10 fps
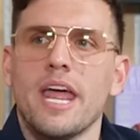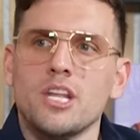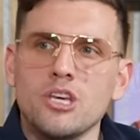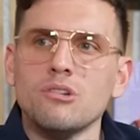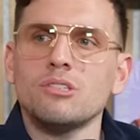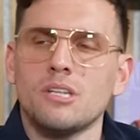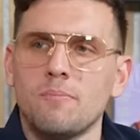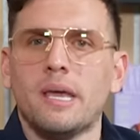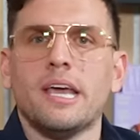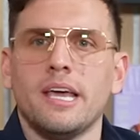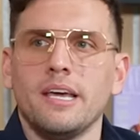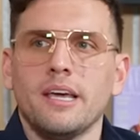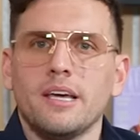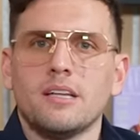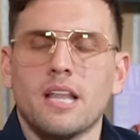it used to
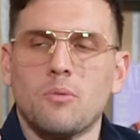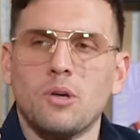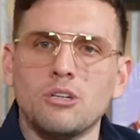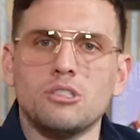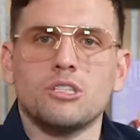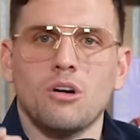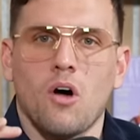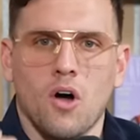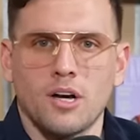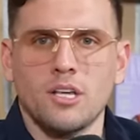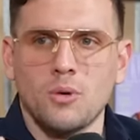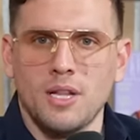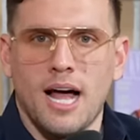be like we used to argue a